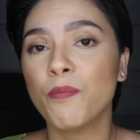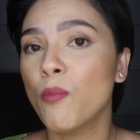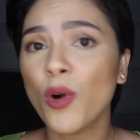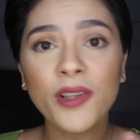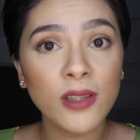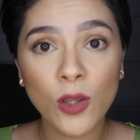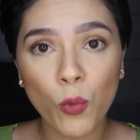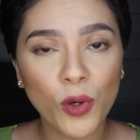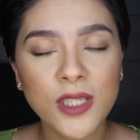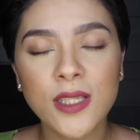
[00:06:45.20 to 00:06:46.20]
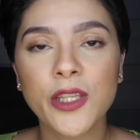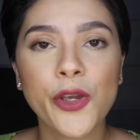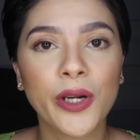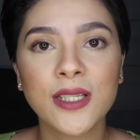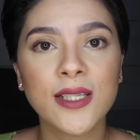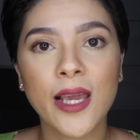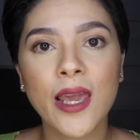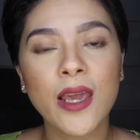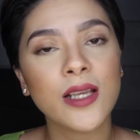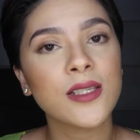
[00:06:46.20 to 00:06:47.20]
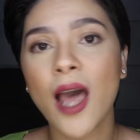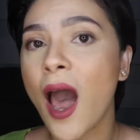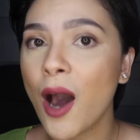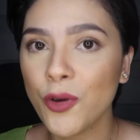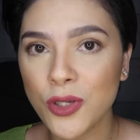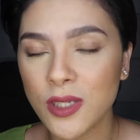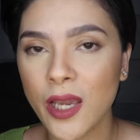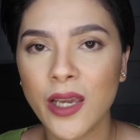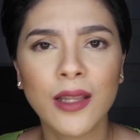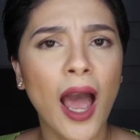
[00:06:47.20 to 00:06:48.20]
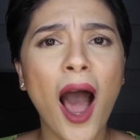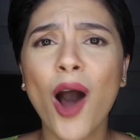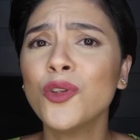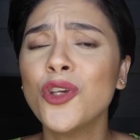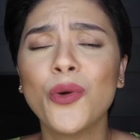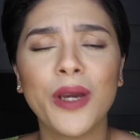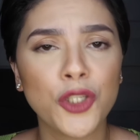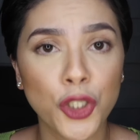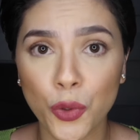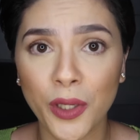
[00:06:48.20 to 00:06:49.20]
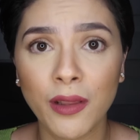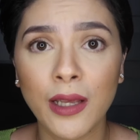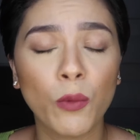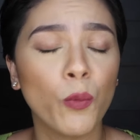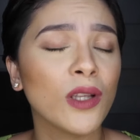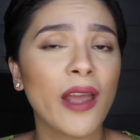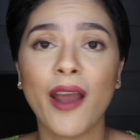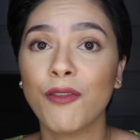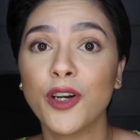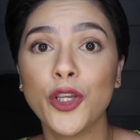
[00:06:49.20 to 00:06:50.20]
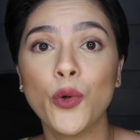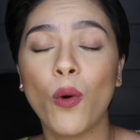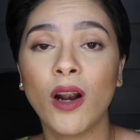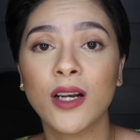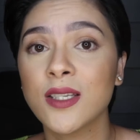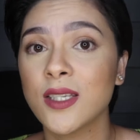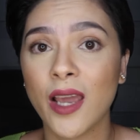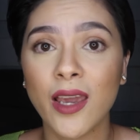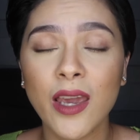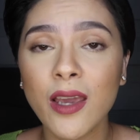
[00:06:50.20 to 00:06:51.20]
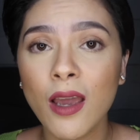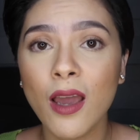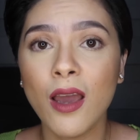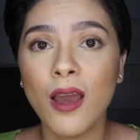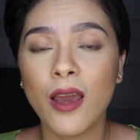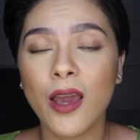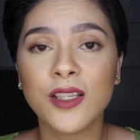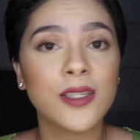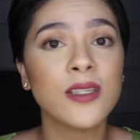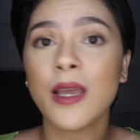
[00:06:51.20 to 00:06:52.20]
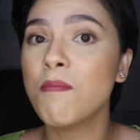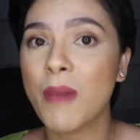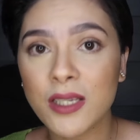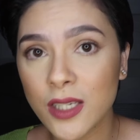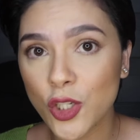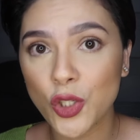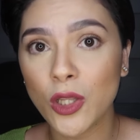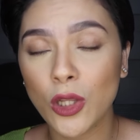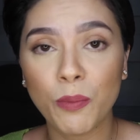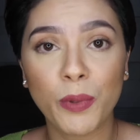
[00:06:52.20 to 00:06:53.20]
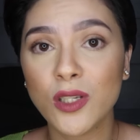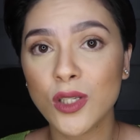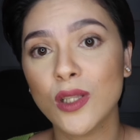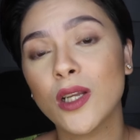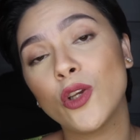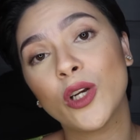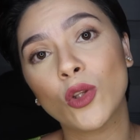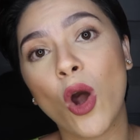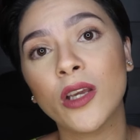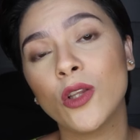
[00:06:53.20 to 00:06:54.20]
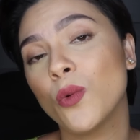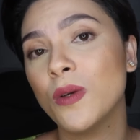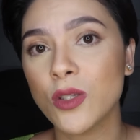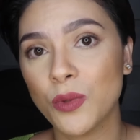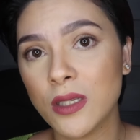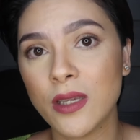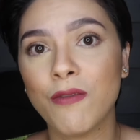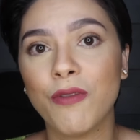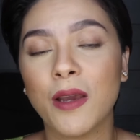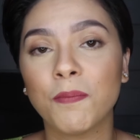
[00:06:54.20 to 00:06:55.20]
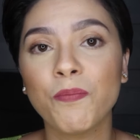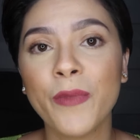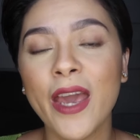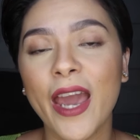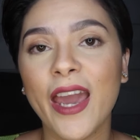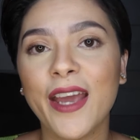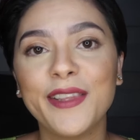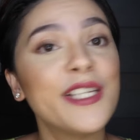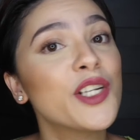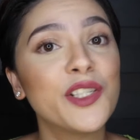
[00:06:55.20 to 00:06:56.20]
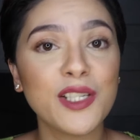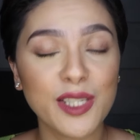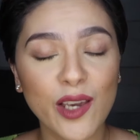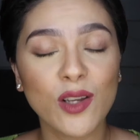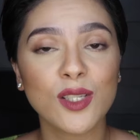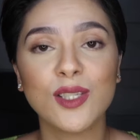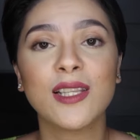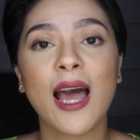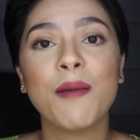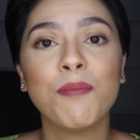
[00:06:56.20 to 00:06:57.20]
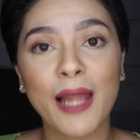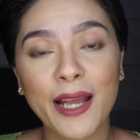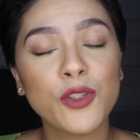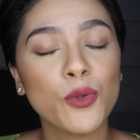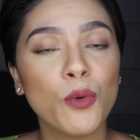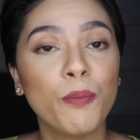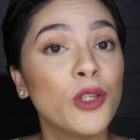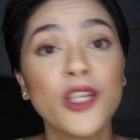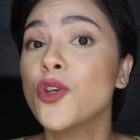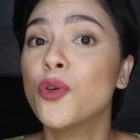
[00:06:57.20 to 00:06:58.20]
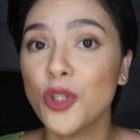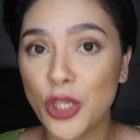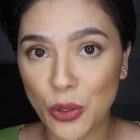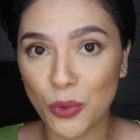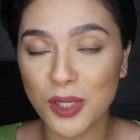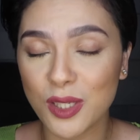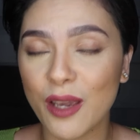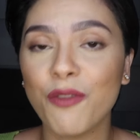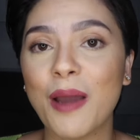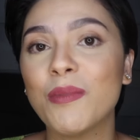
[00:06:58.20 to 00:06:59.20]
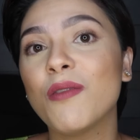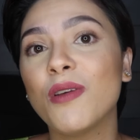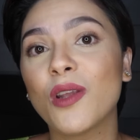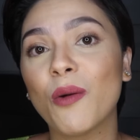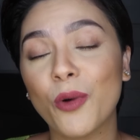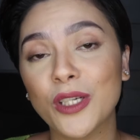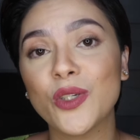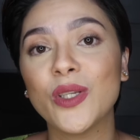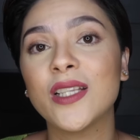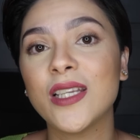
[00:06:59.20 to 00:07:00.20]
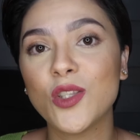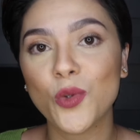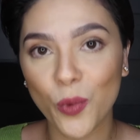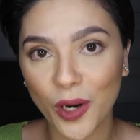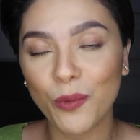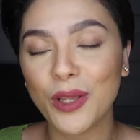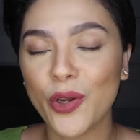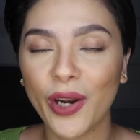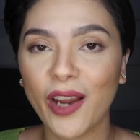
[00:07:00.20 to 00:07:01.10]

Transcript: more than the words that you are saying, it's how you say it. How do you ensure that whatever you are saying, it's the same message that the person that you're talking to is receiving. And these are the skills that I plan to put into good use if I'm given the opportunity to work with your